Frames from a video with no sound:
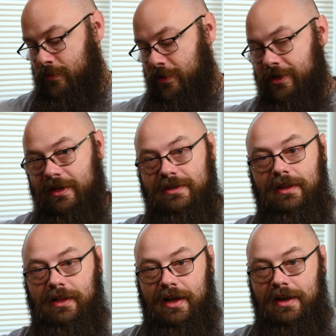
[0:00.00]
we change
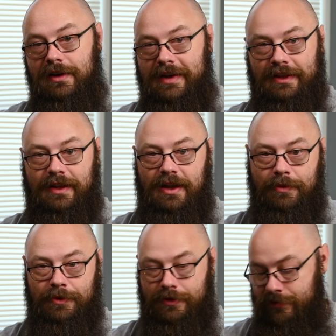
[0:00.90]
the light, not the
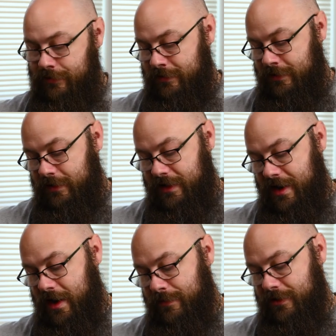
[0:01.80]
camera. The
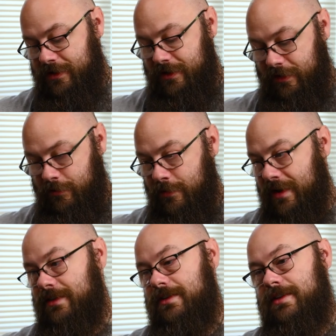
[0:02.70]
camera still
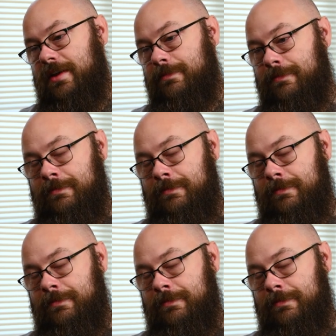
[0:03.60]
remains the same.